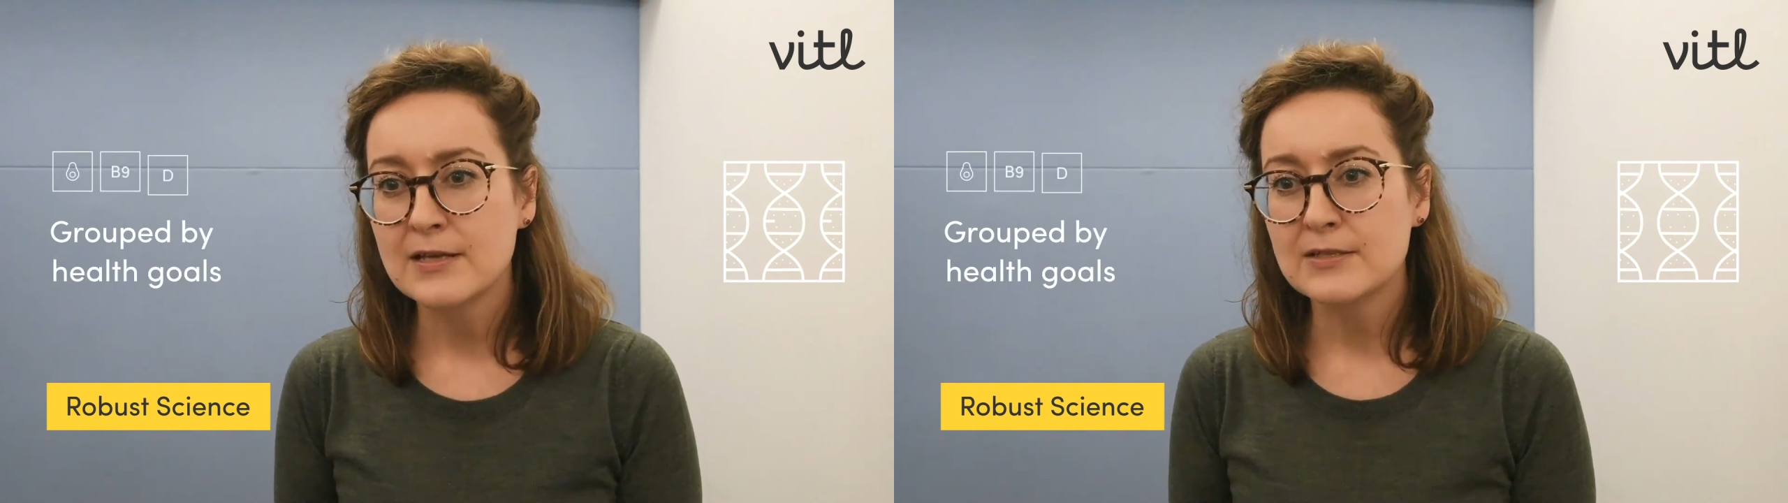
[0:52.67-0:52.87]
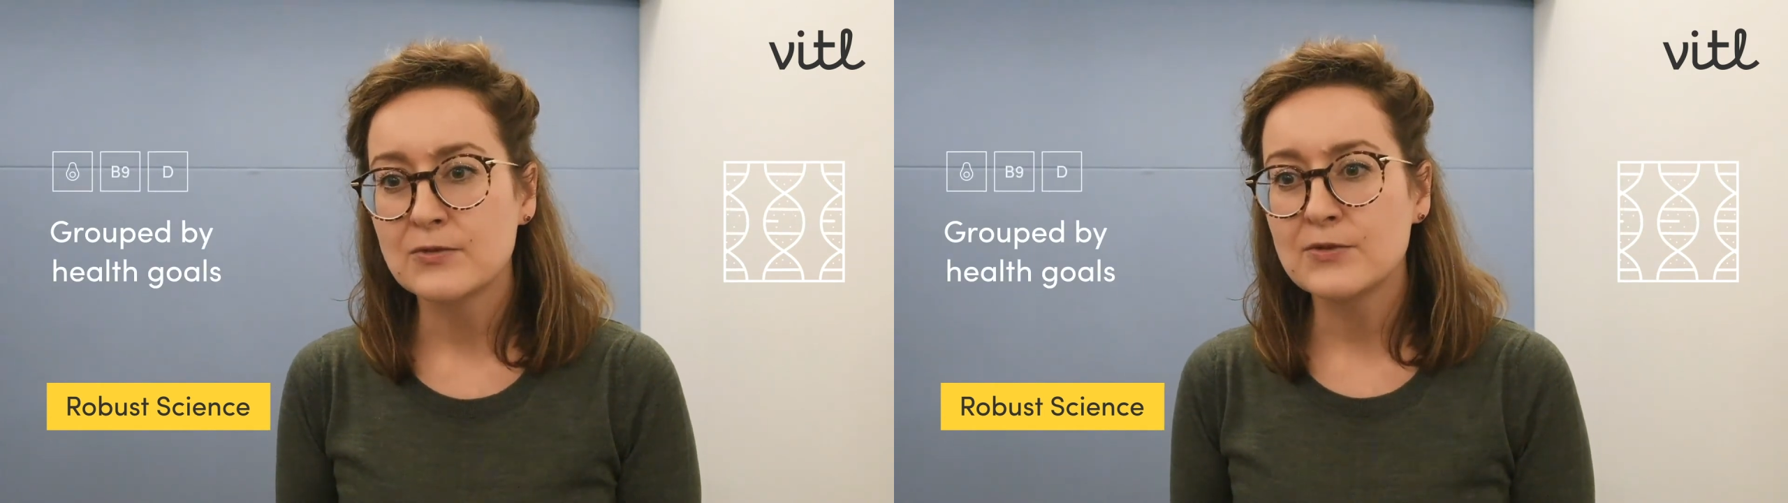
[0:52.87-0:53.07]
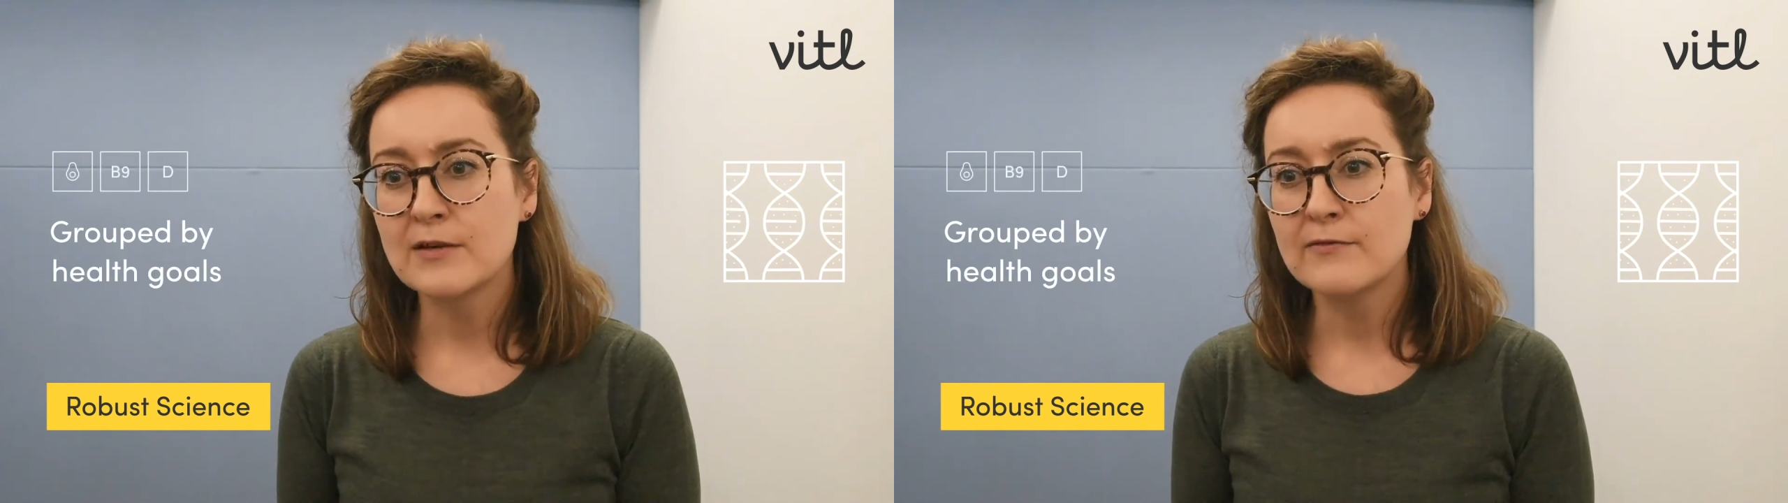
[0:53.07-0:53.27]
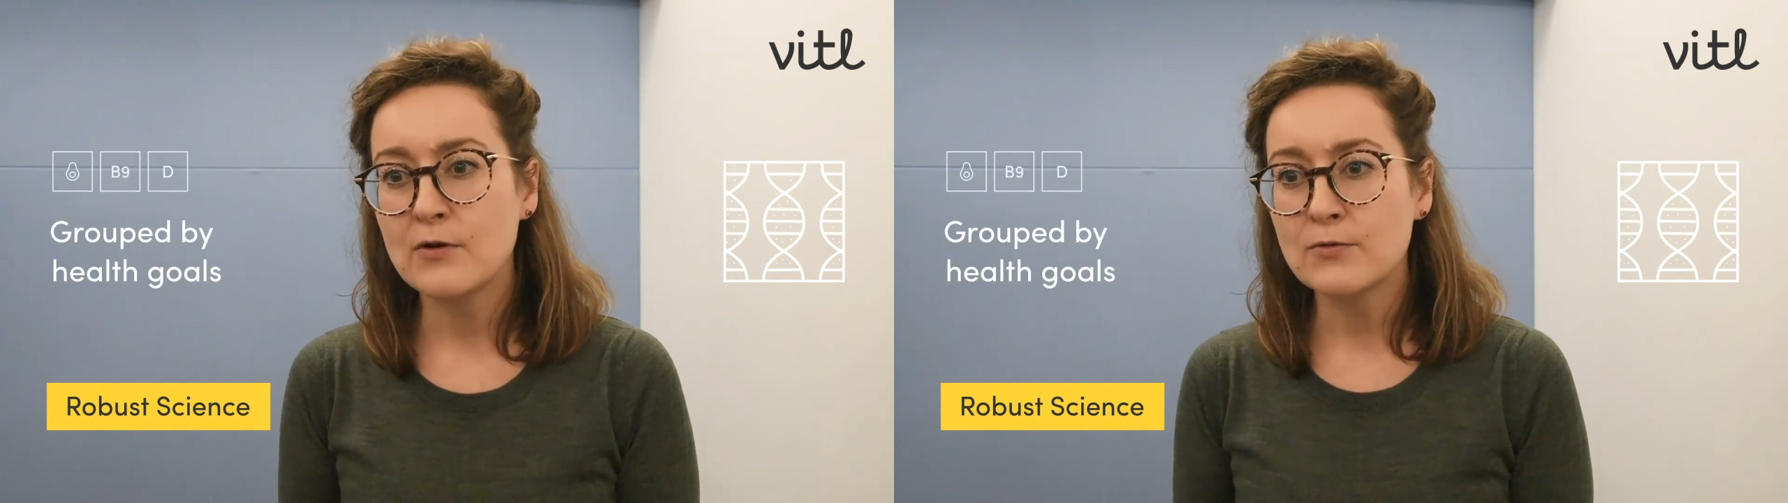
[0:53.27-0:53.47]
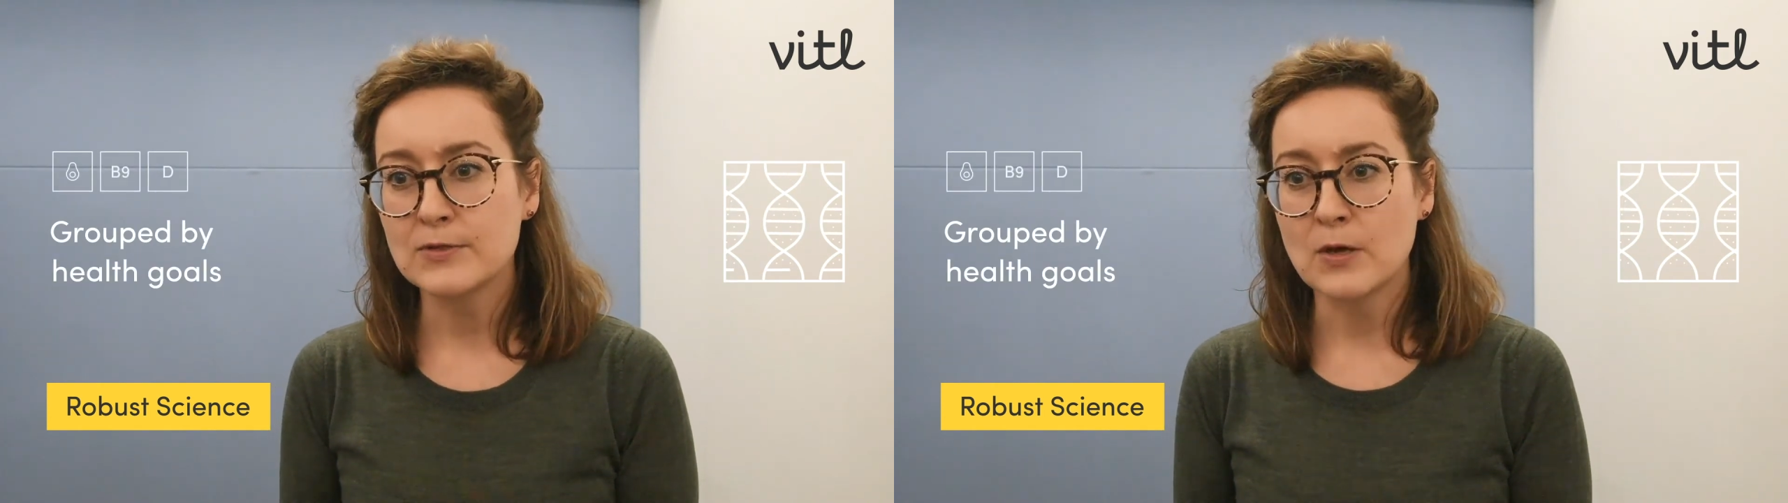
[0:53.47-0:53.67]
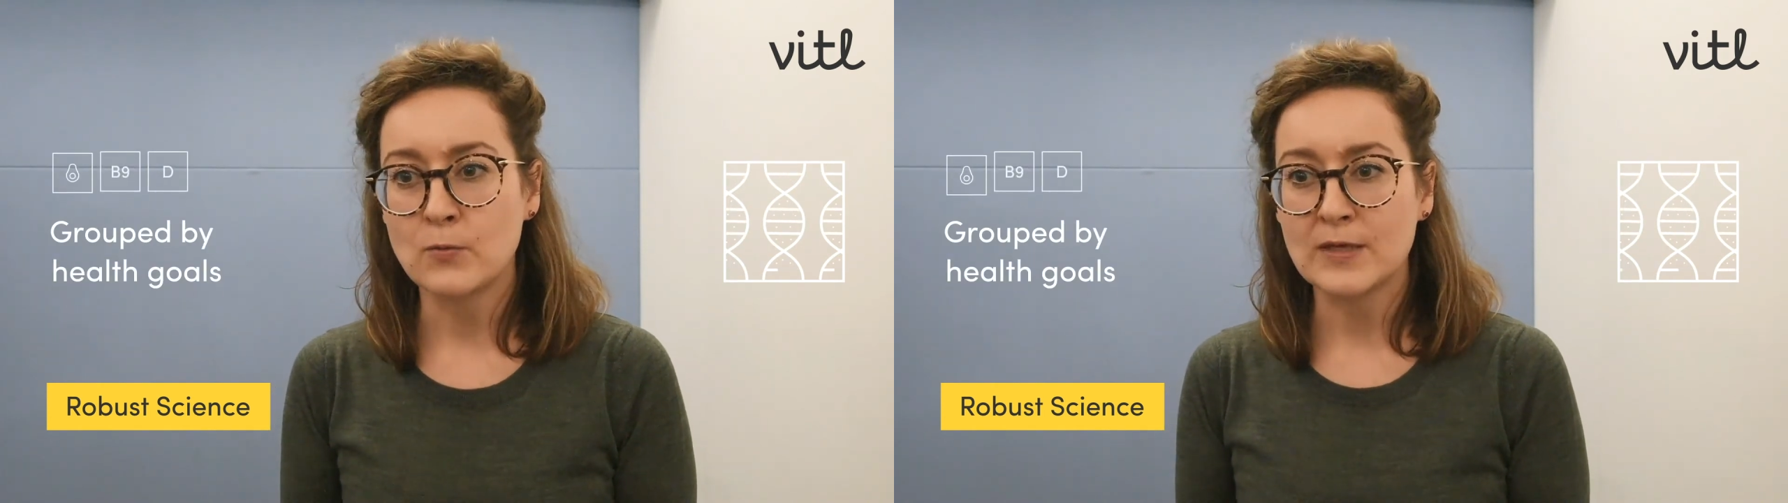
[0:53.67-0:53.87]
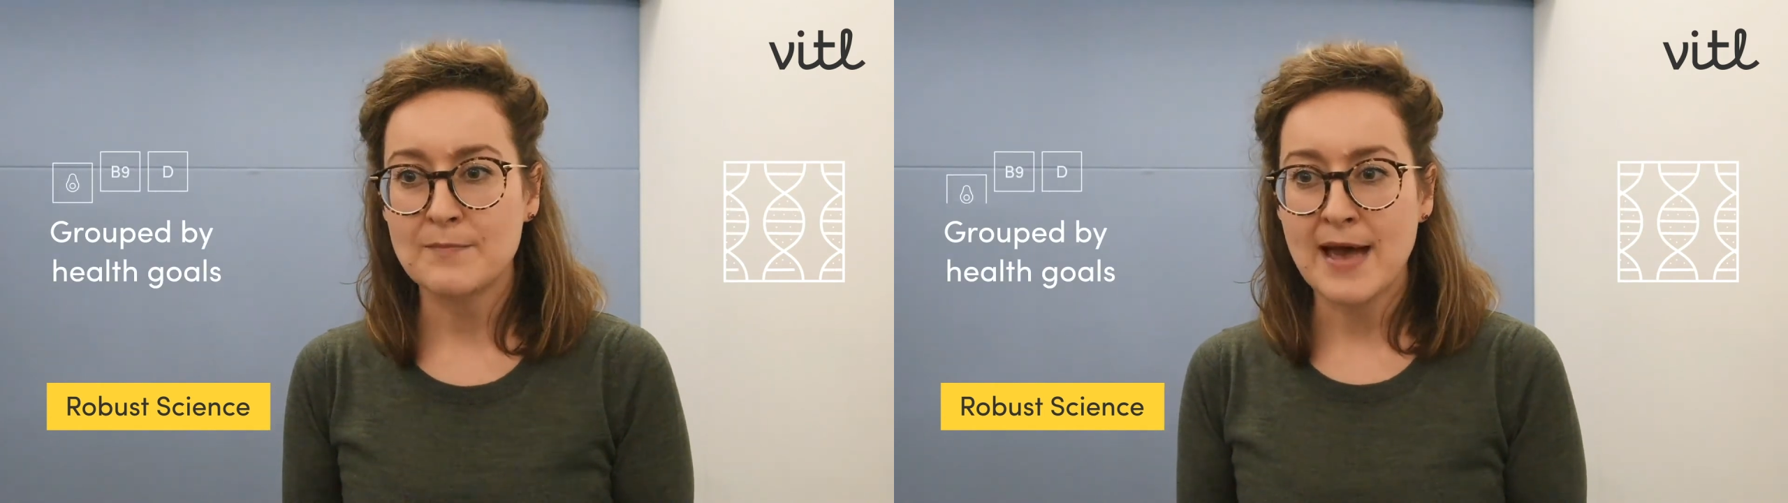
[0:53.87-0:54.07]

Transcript: so you can focus on what